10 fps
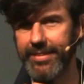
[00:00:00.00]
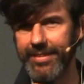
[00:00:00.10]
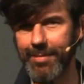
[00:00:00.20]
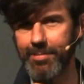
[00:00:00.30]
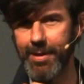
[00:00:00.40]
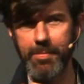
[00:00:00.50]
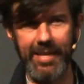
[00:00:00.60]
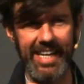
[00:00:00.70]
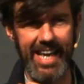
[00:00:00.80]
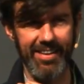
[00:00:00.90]
They
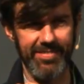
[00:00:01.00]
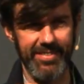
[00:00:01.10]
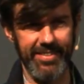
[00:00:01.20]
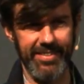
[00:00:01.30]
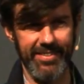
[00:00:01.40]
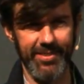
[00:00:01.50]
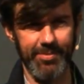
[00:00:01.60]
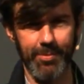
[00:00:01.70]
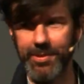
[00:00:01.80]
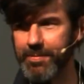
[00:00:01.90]
probably left, those
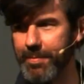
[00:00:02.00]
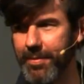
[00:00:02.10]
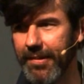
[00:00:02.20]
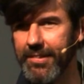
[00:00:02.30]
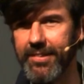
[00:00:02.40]
bored people.